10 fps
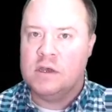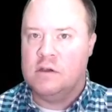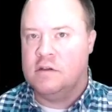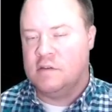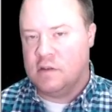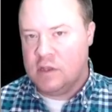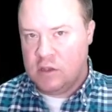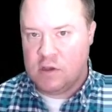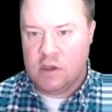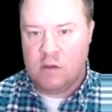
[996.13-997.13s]
so that you
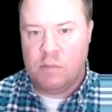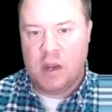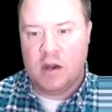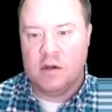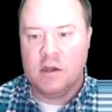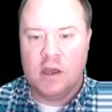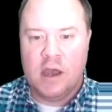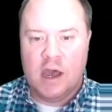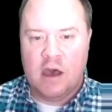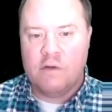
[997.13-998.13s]
can compare
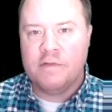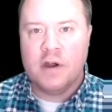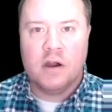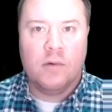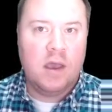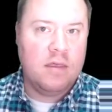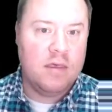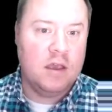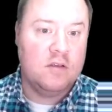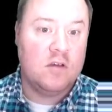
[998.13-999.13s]
how far away
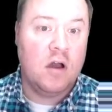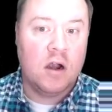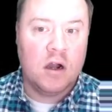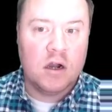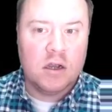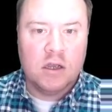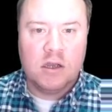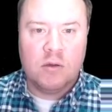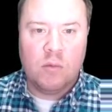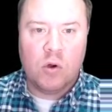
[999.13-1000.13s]
things are
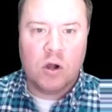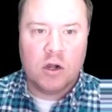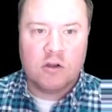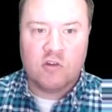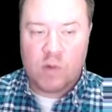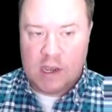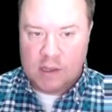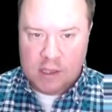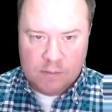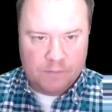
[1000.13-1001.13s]
more directly.